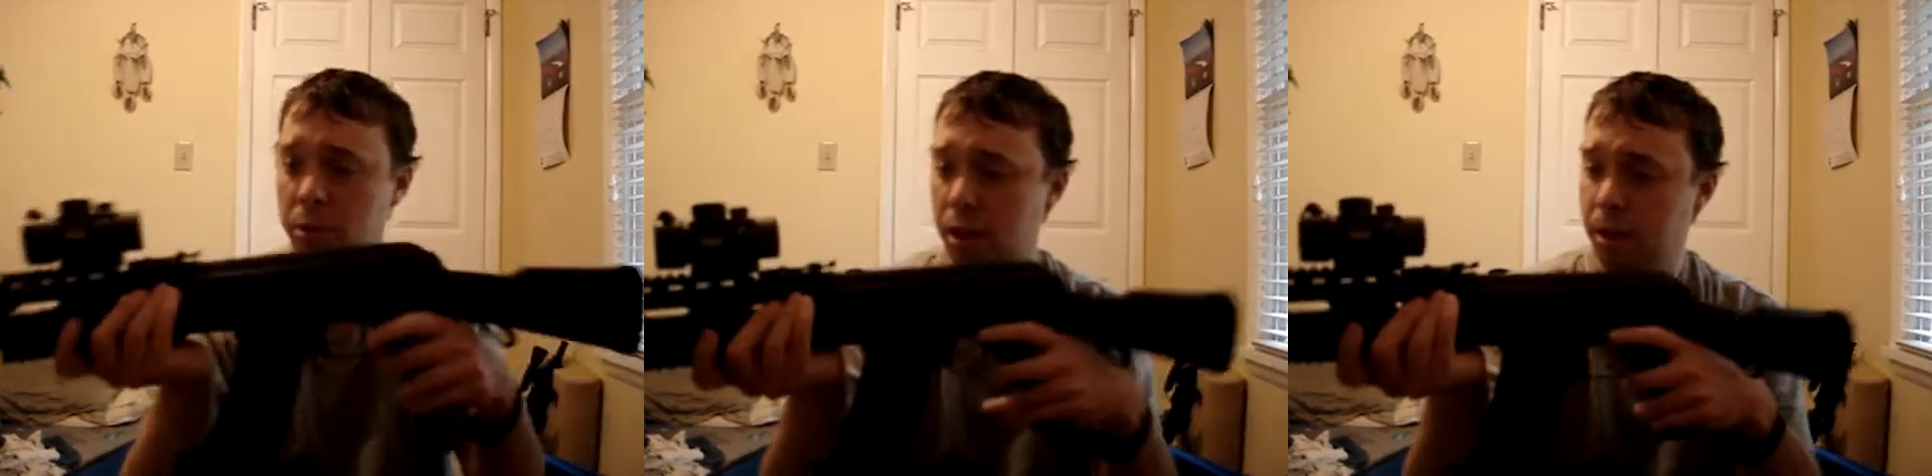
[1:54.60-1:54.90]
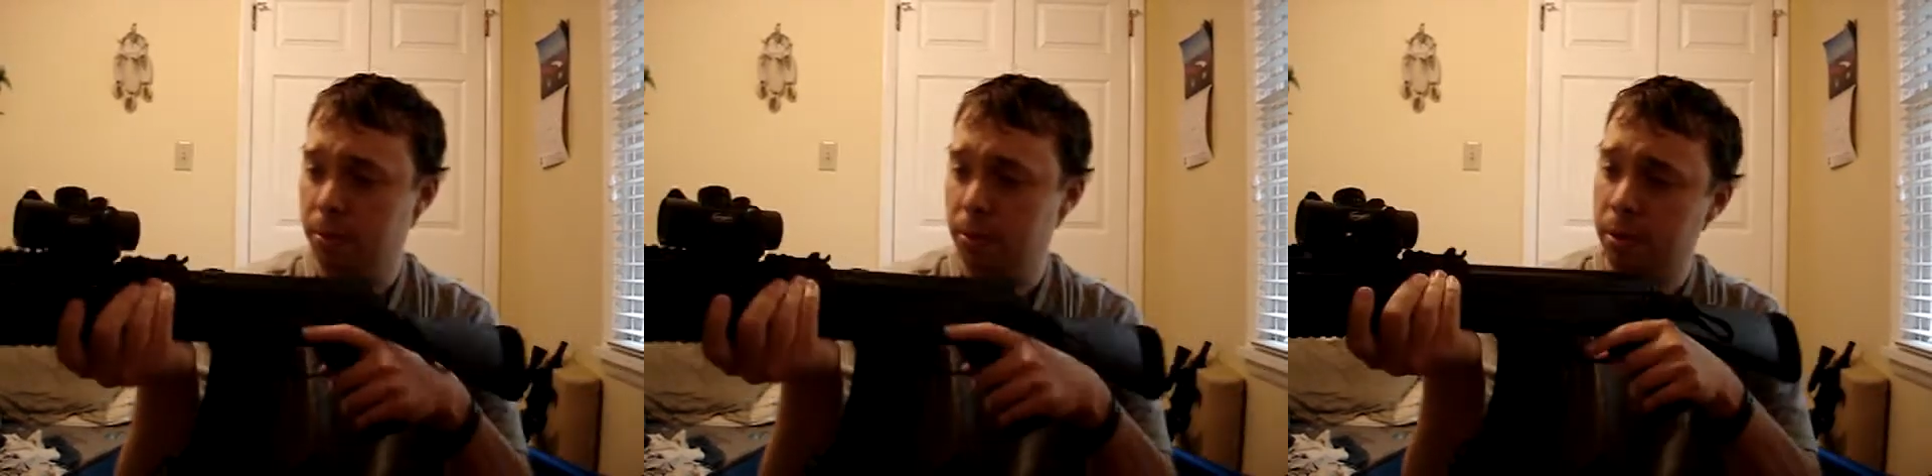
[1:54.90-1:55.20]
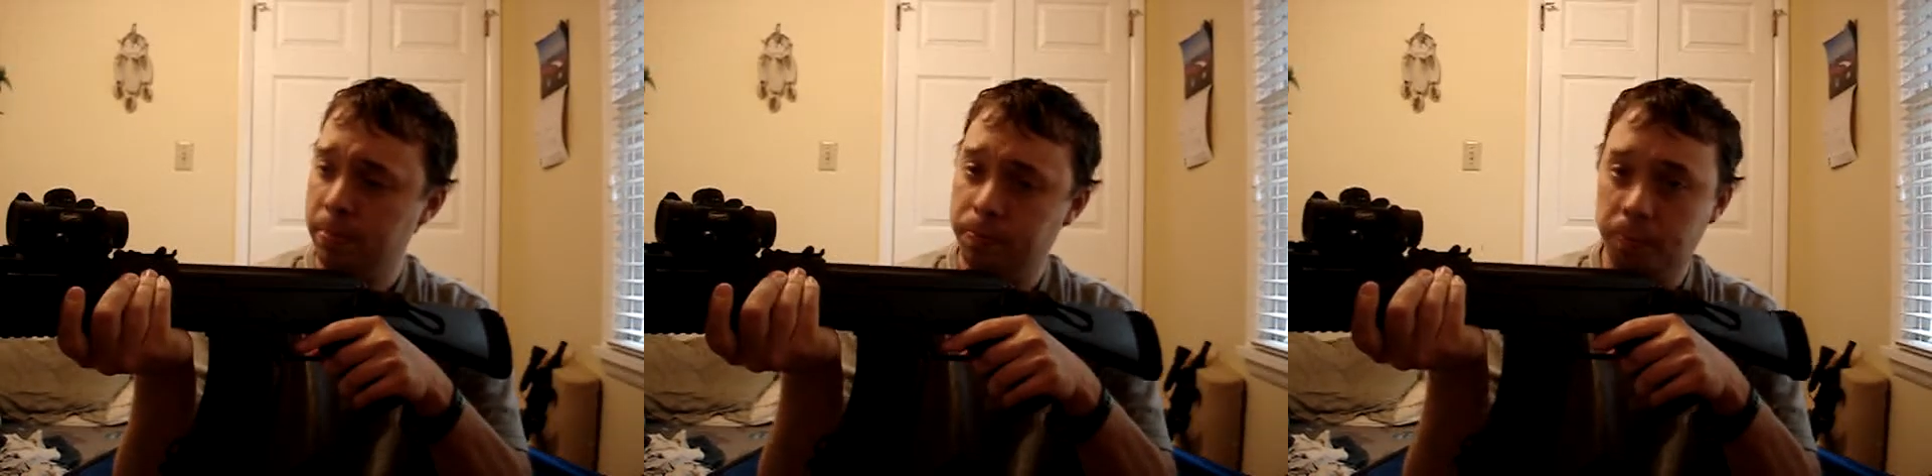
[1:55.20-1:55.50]
set up
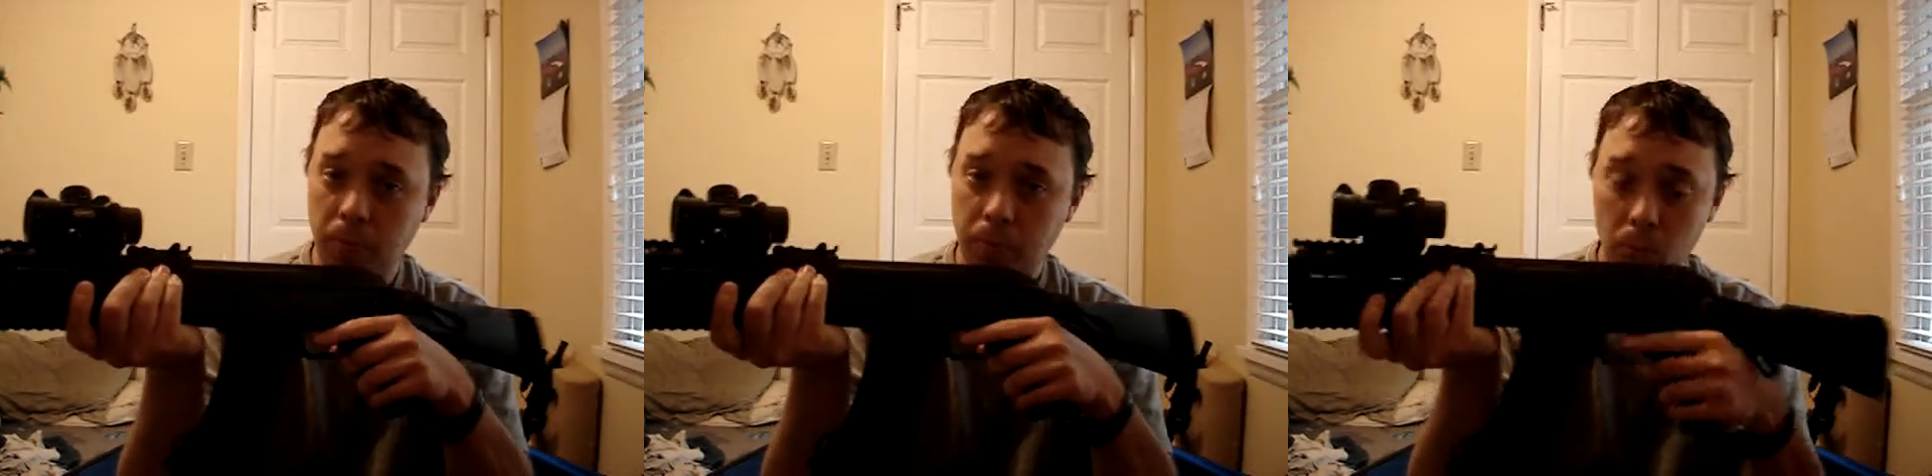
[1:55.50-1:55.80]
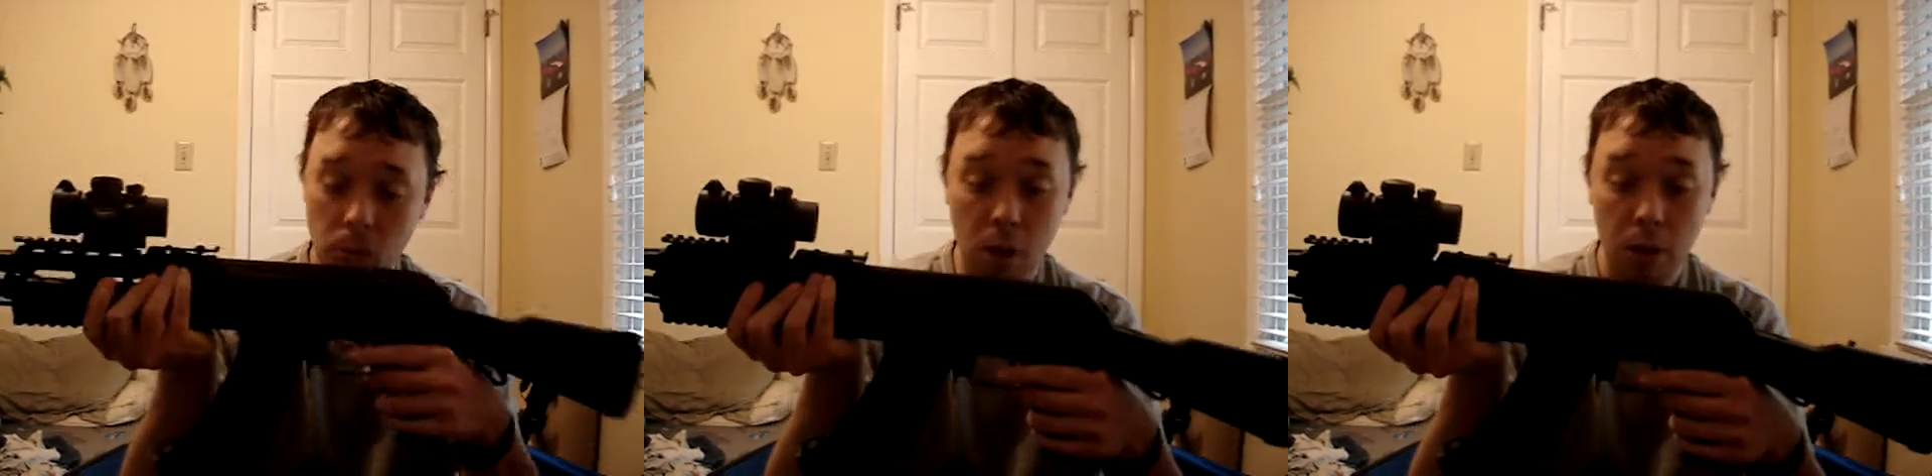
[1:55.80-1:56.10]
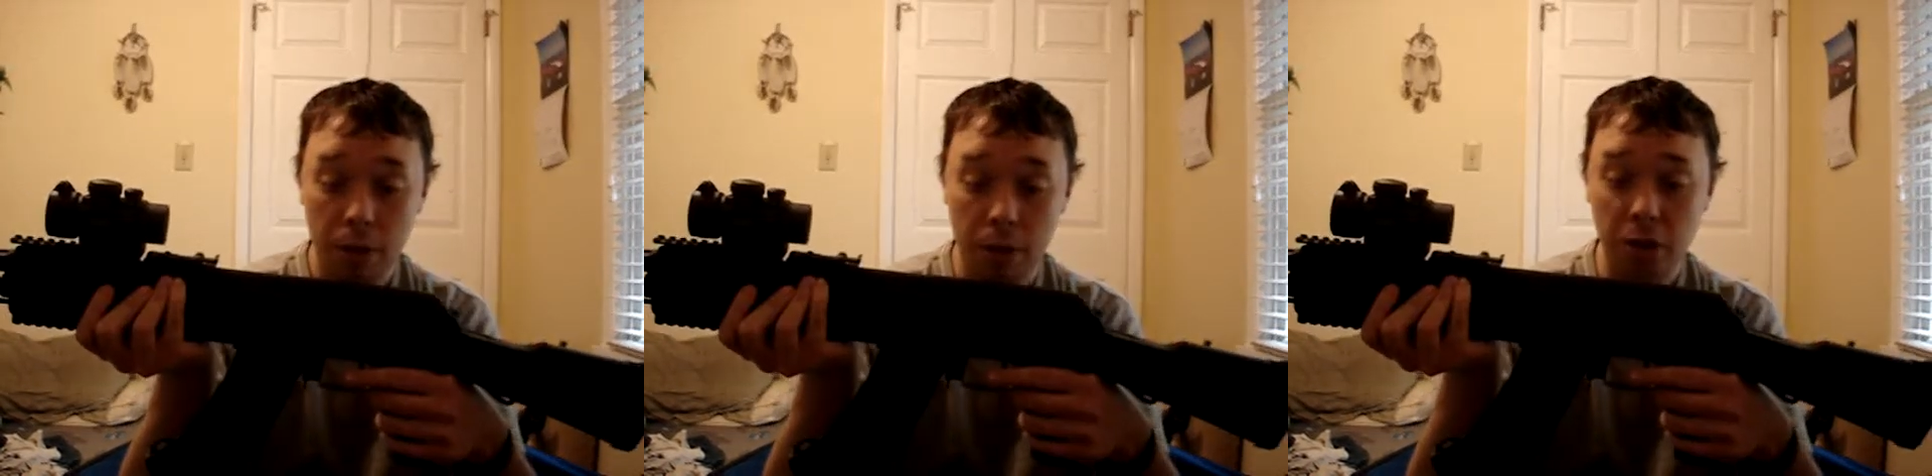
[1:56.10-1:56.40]
on.
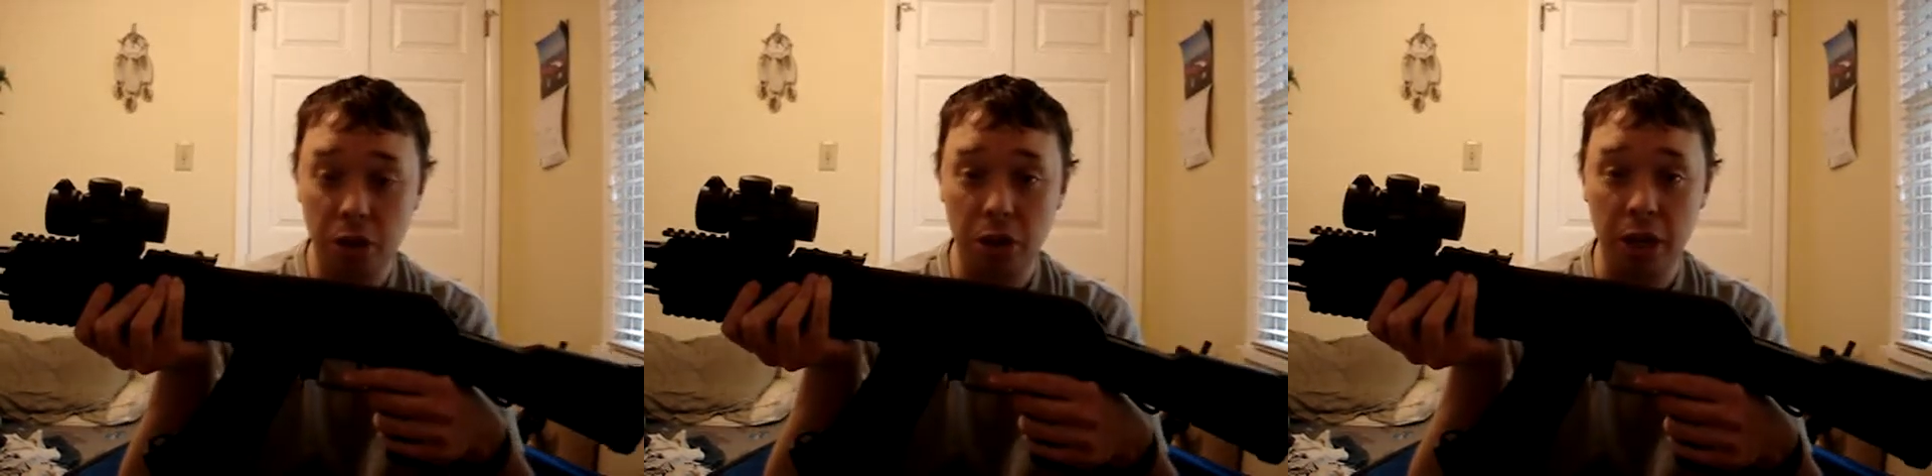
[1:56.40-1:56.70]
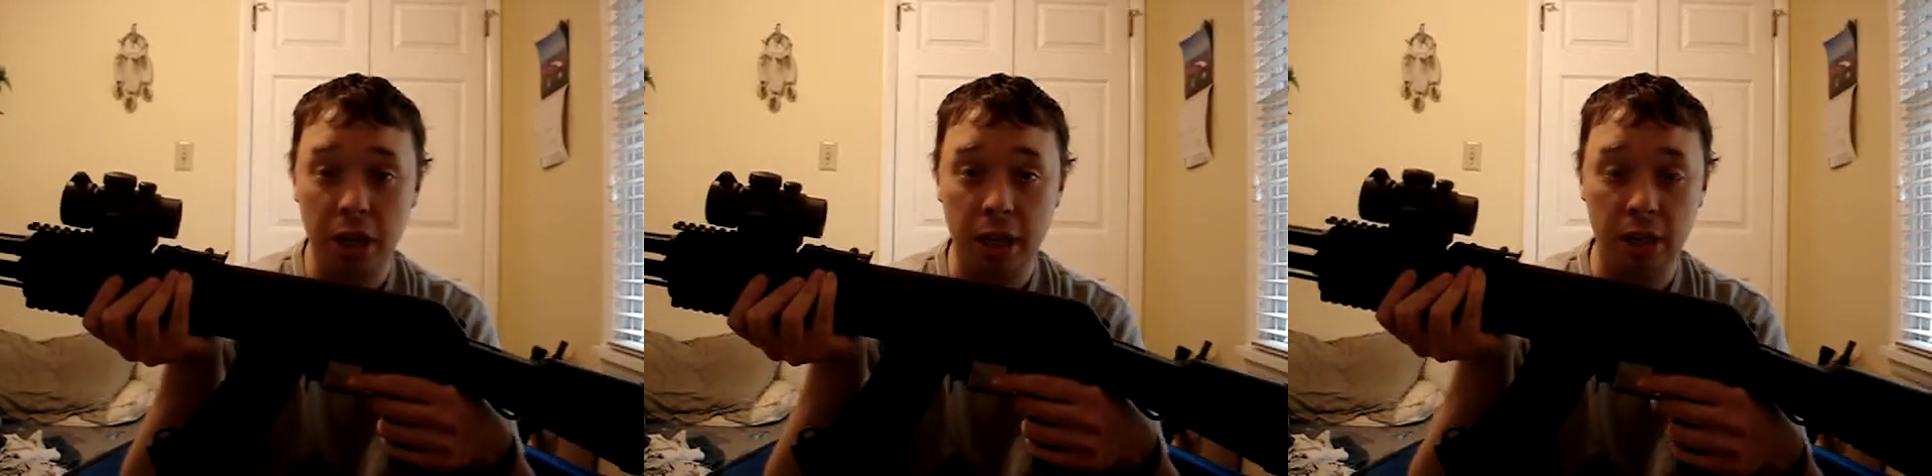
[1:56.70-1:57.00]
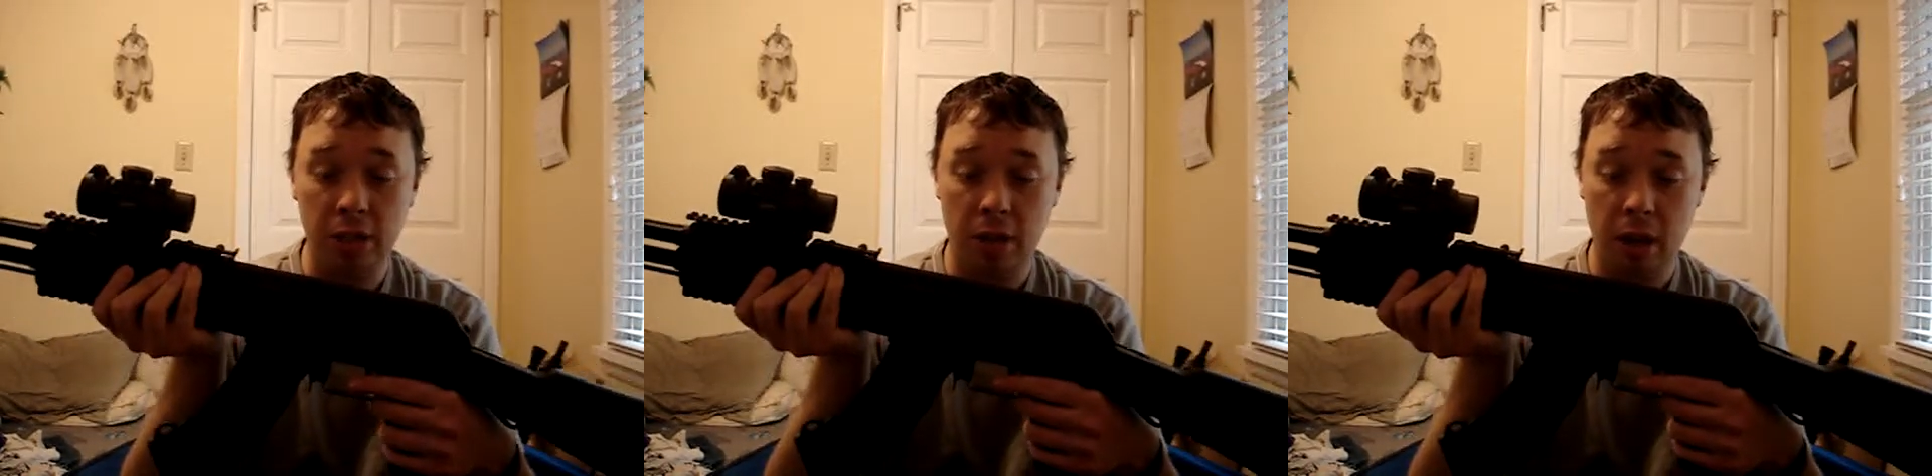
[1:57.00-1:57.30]
This gun
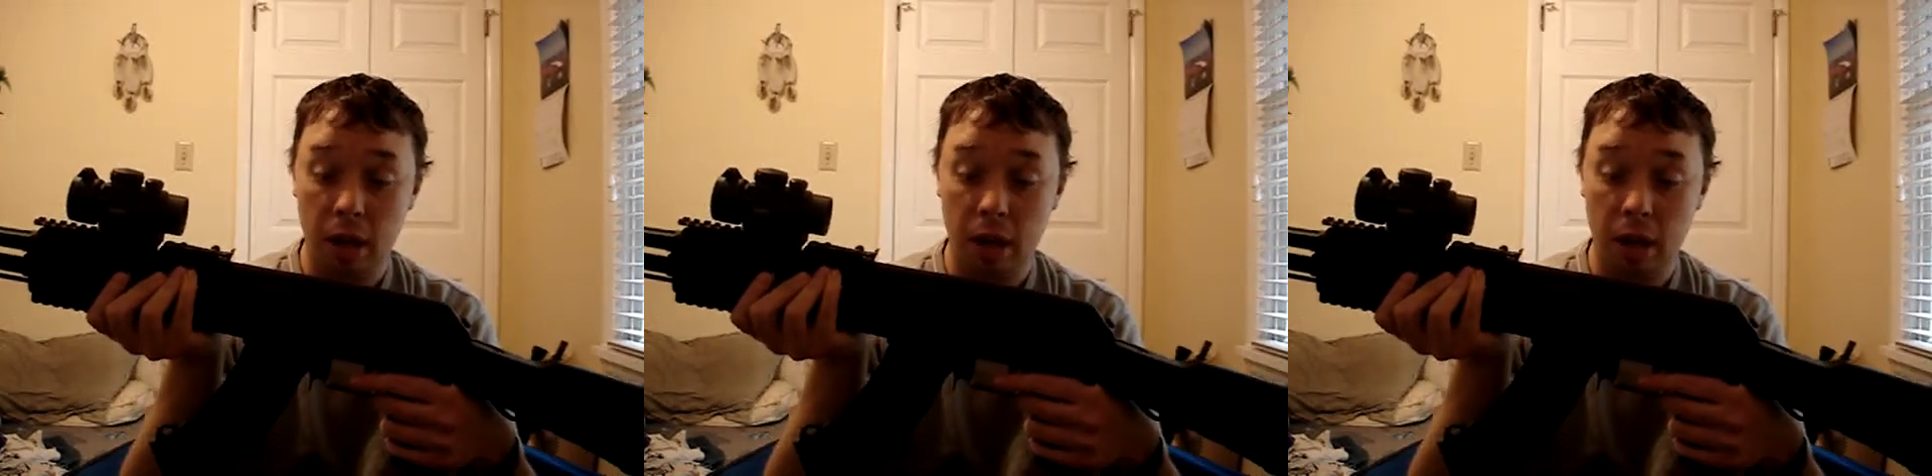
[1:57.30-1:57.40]
is